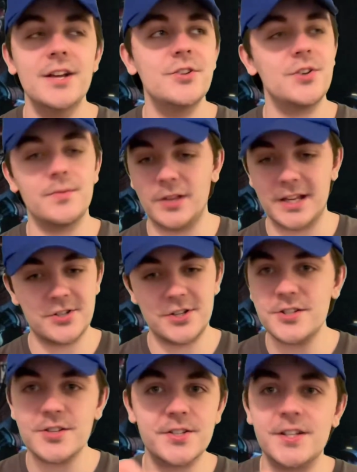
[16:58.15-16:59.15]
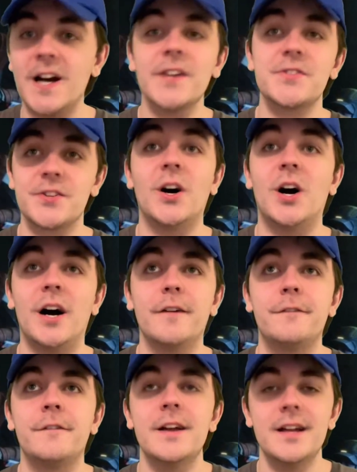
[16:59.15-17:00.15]
she like she just cuts
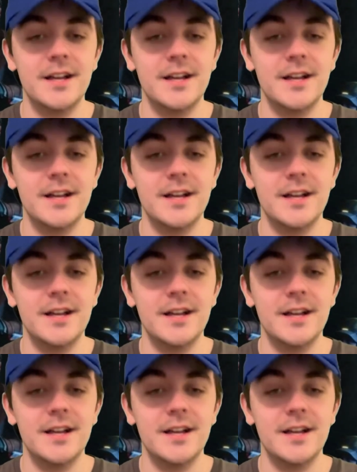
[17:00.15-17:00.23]
off